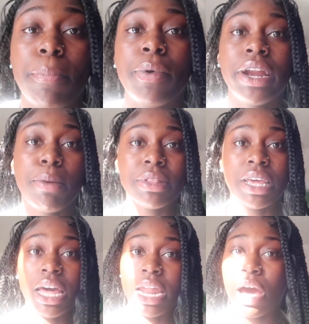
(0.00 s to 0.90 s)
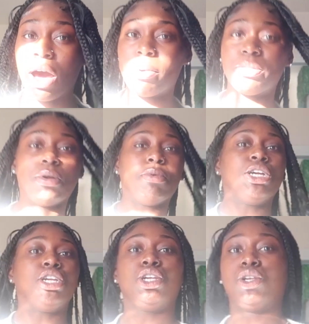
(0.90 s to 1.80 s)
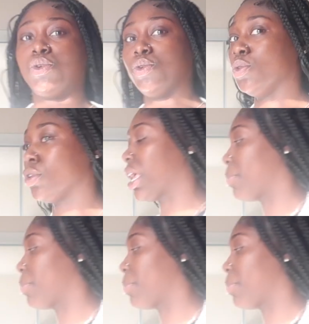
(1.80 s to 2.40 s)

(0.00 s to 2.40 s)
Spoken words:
But right now I'm about to head out. I'm about to put on my shoes.